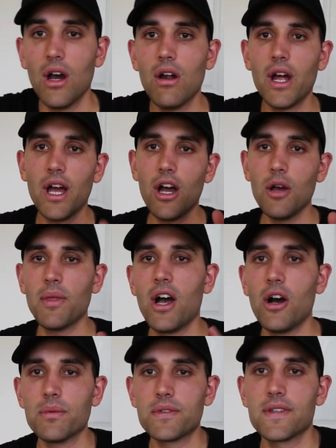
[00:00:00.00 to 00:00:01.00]
Alright, I hope that
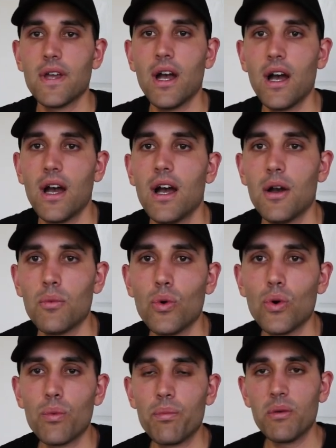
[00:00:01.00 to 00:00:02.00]
helped.
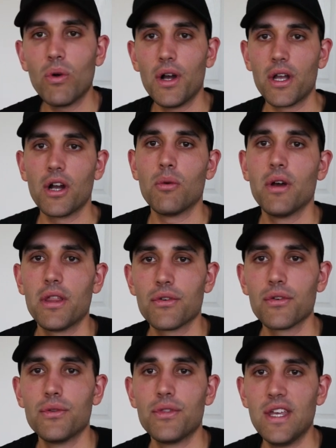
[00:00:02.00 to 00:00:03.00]
We'll be working our way
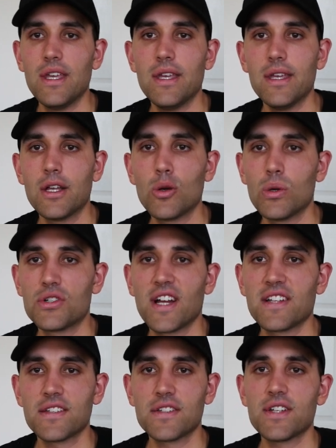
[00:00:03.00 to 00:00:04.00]
through the
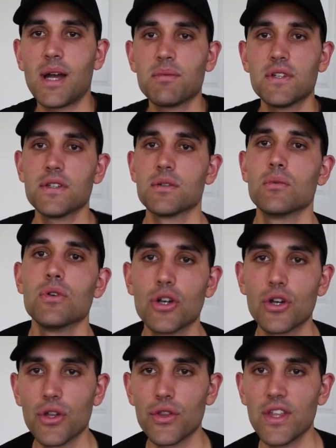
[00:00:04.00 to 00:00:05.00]
quadratics chapter, so we'll
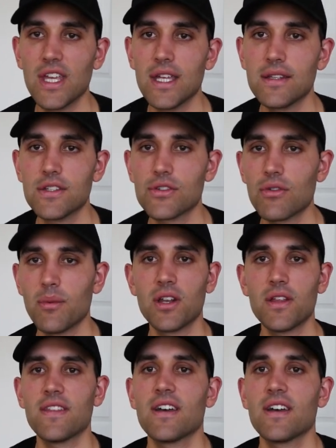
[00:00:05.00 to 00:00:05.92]
look at the discriminant.